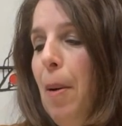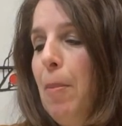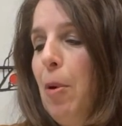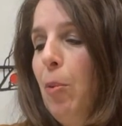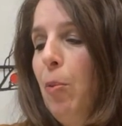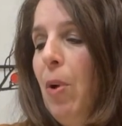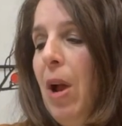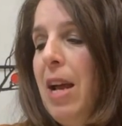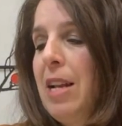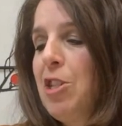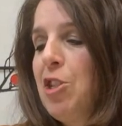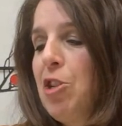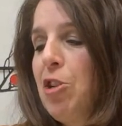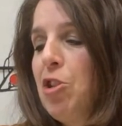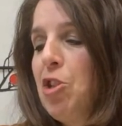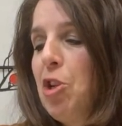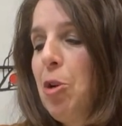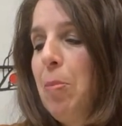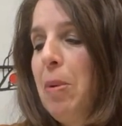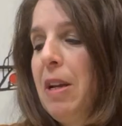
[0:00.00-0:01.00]
red
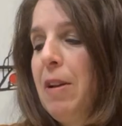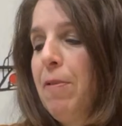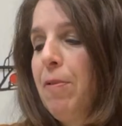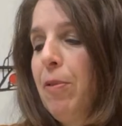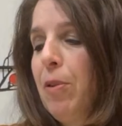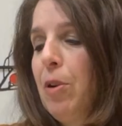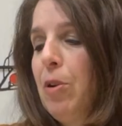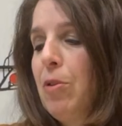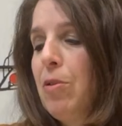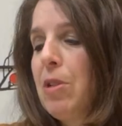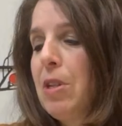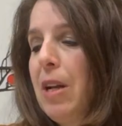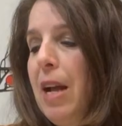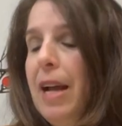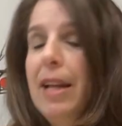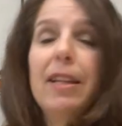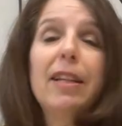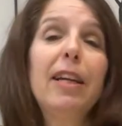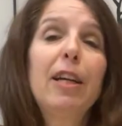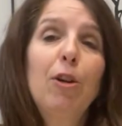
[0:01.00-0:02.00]
jujube fruit,
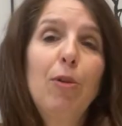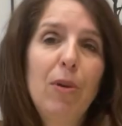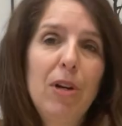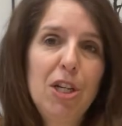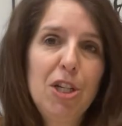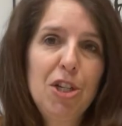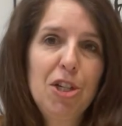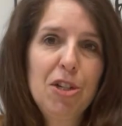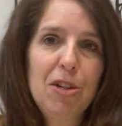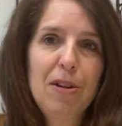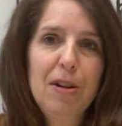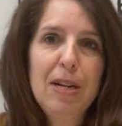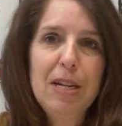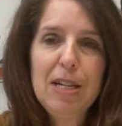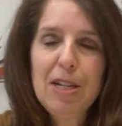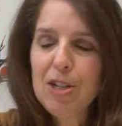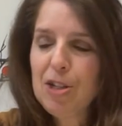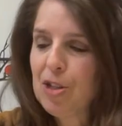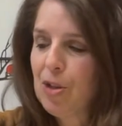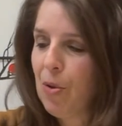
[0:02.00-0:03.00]
and licorice.
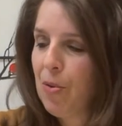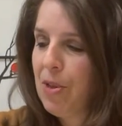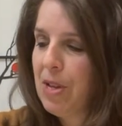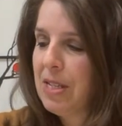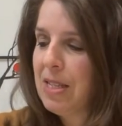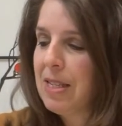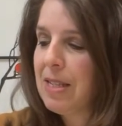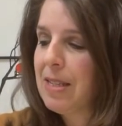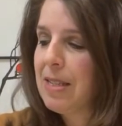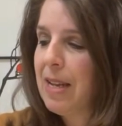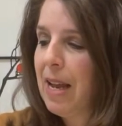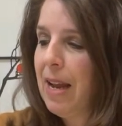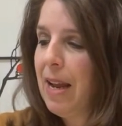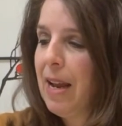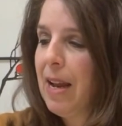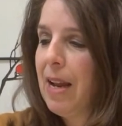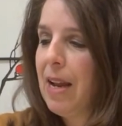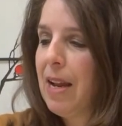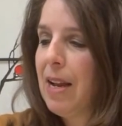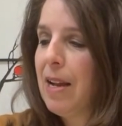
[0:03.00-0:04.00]
So this is
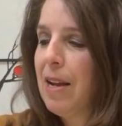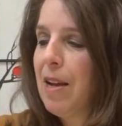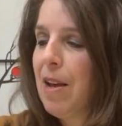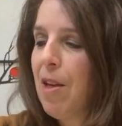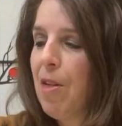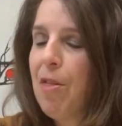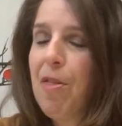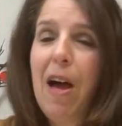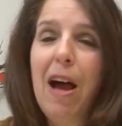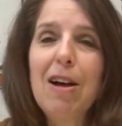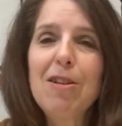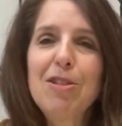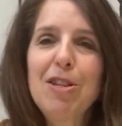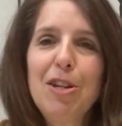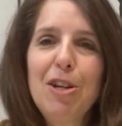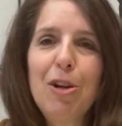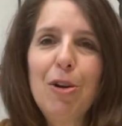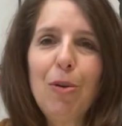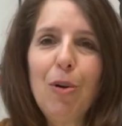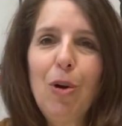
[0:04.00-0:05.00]
a
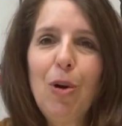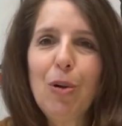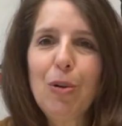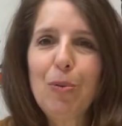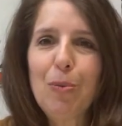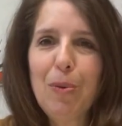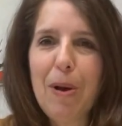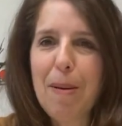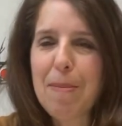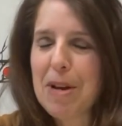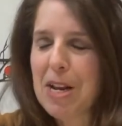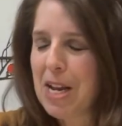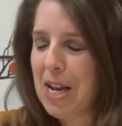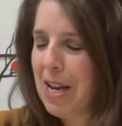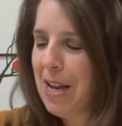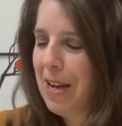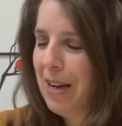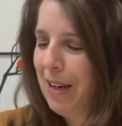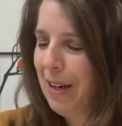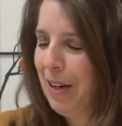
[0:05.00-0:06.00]
1,000-year-old remedy
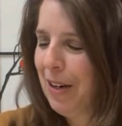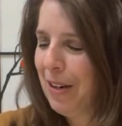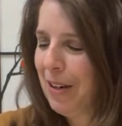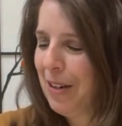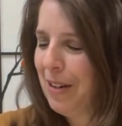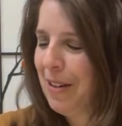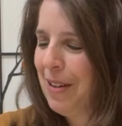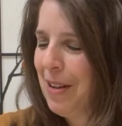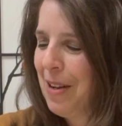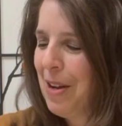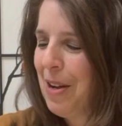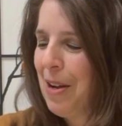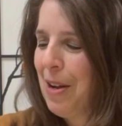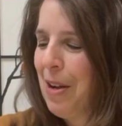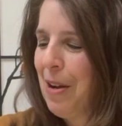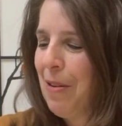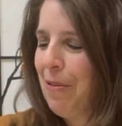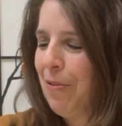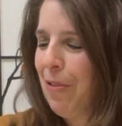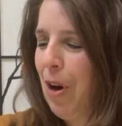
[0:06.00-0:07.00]
here
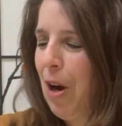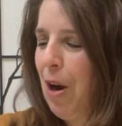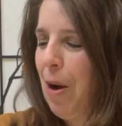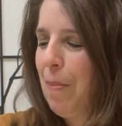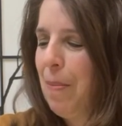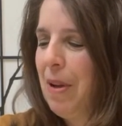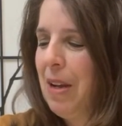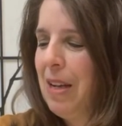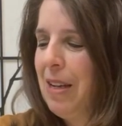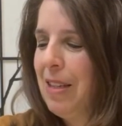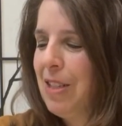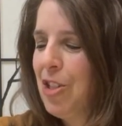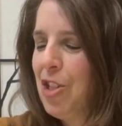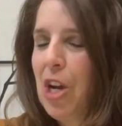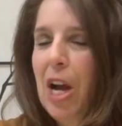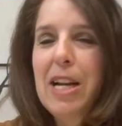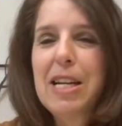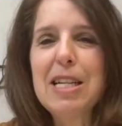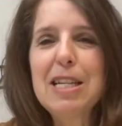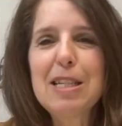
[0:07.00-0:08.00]
from
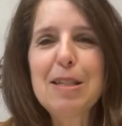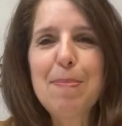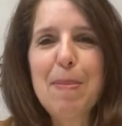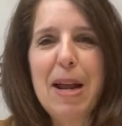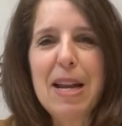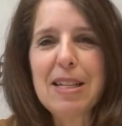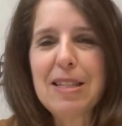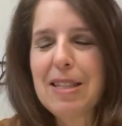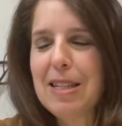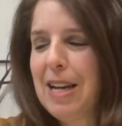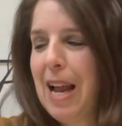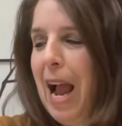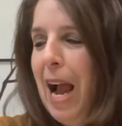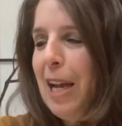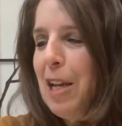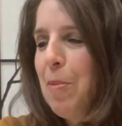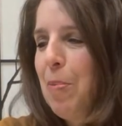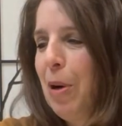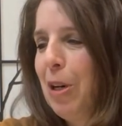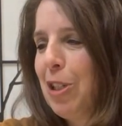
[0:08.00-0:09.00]
Chinese medicine,
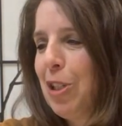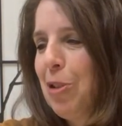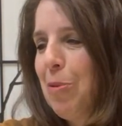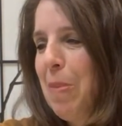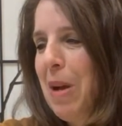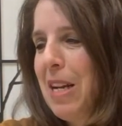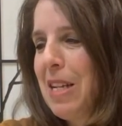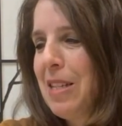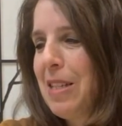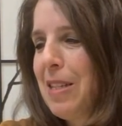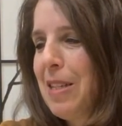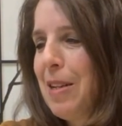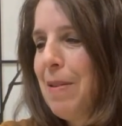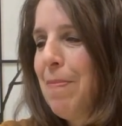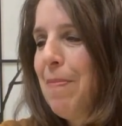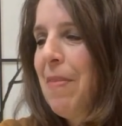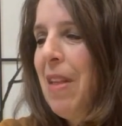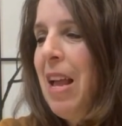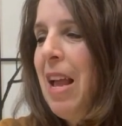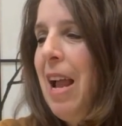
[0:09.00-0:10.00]
acupuncture
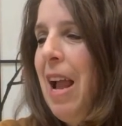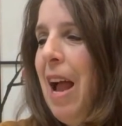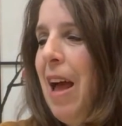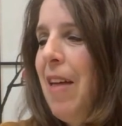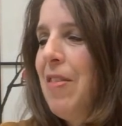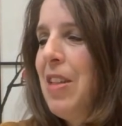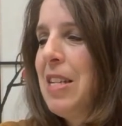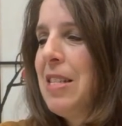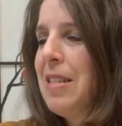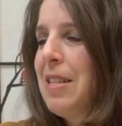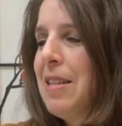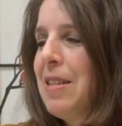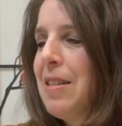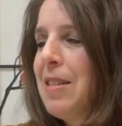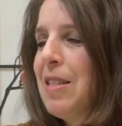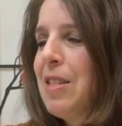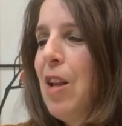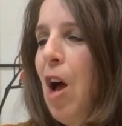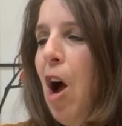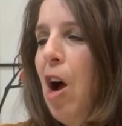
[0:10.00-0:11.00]
medicine. And this
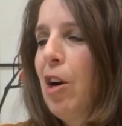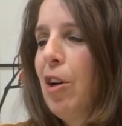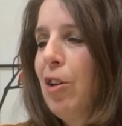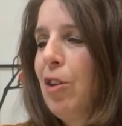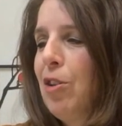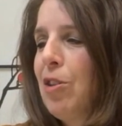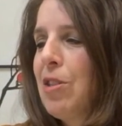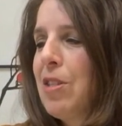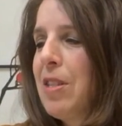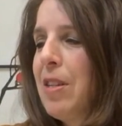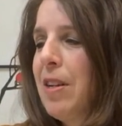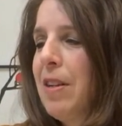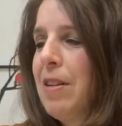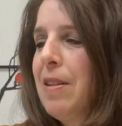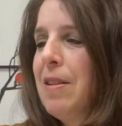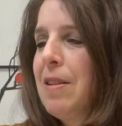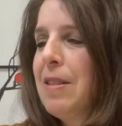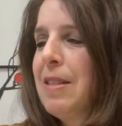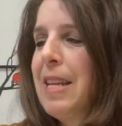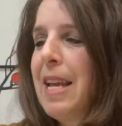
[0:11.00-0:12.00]
is
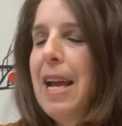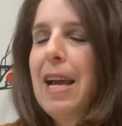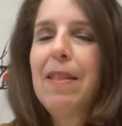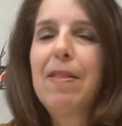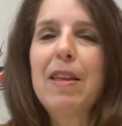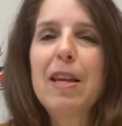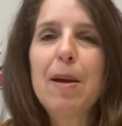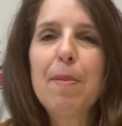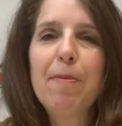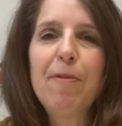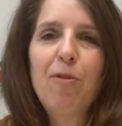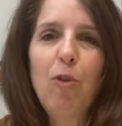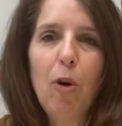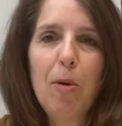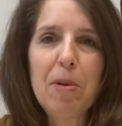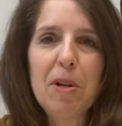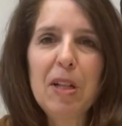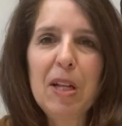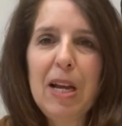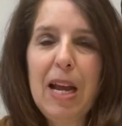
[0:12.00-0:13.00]
Song-Erzi xanthium
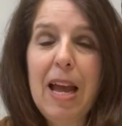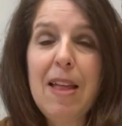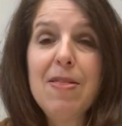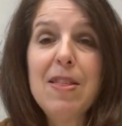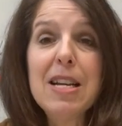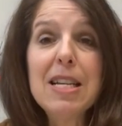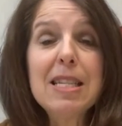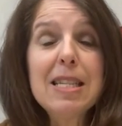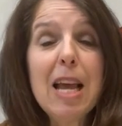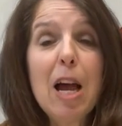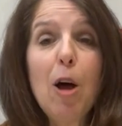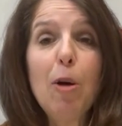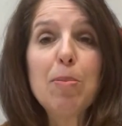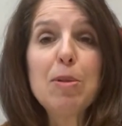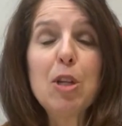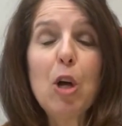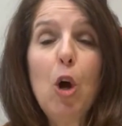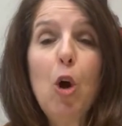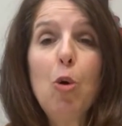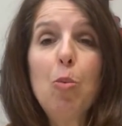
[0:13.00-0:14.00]
formula. And this
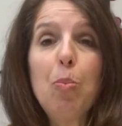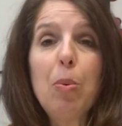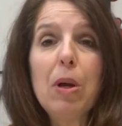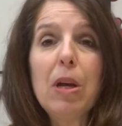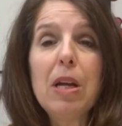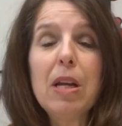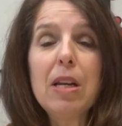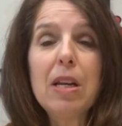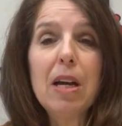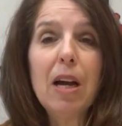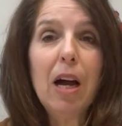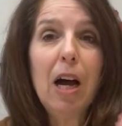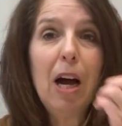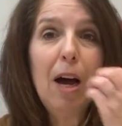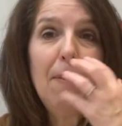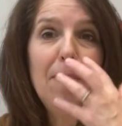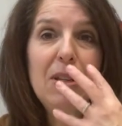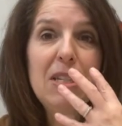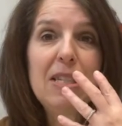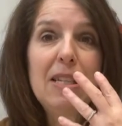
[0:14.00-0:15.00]
helps open
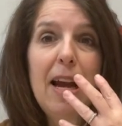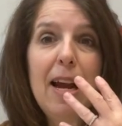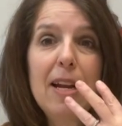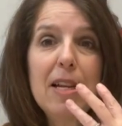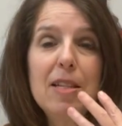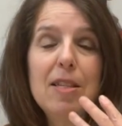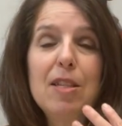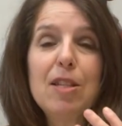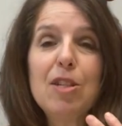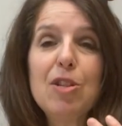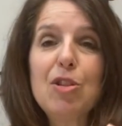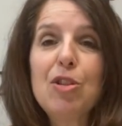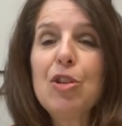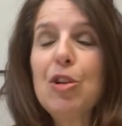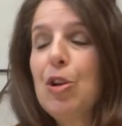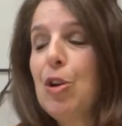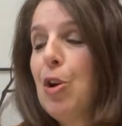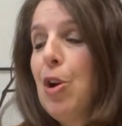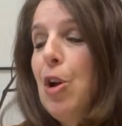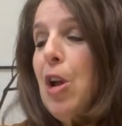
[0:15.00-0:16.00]
the sinuses.
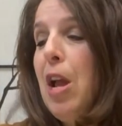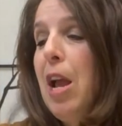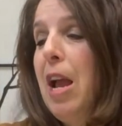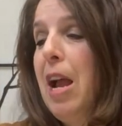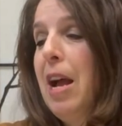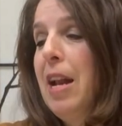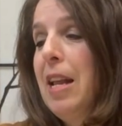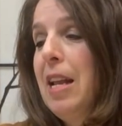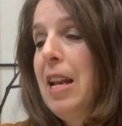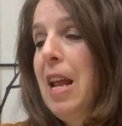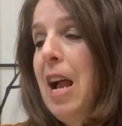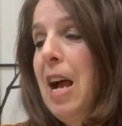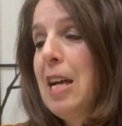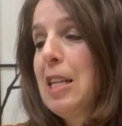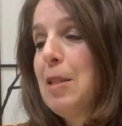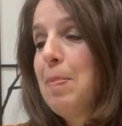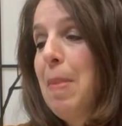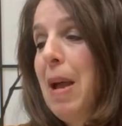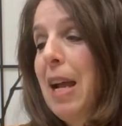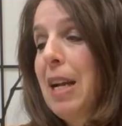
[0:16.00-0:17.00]
And it
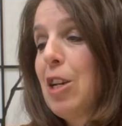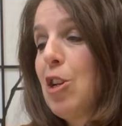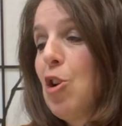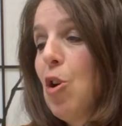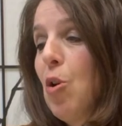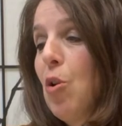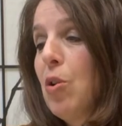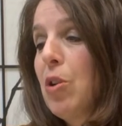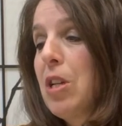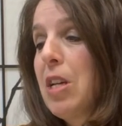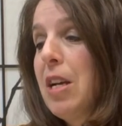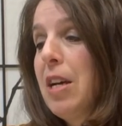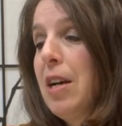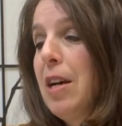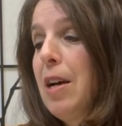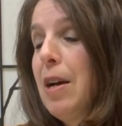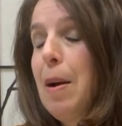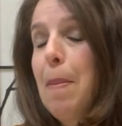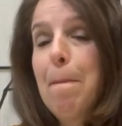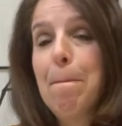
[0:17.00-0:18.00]
has
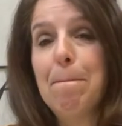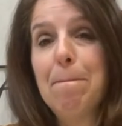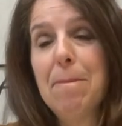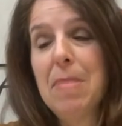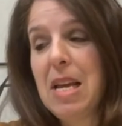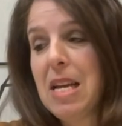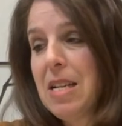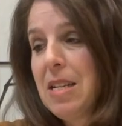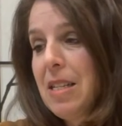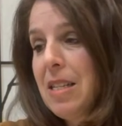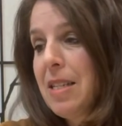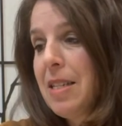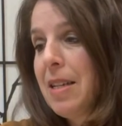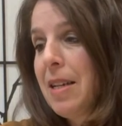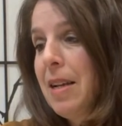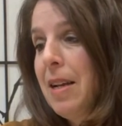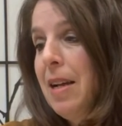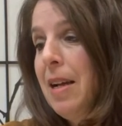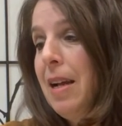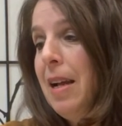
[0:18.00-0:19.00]
magnolia, mint,
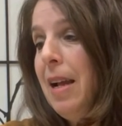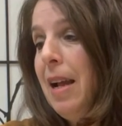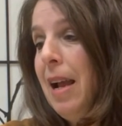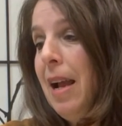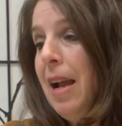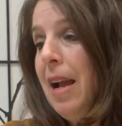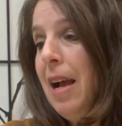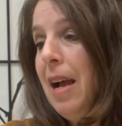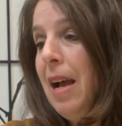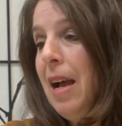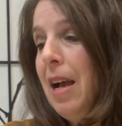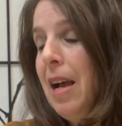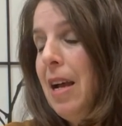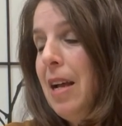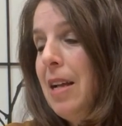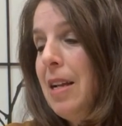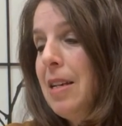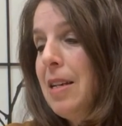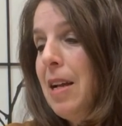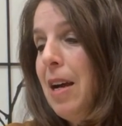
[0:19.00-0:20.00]

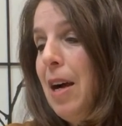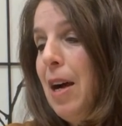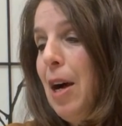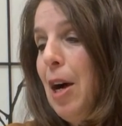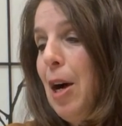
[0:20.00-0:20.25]
and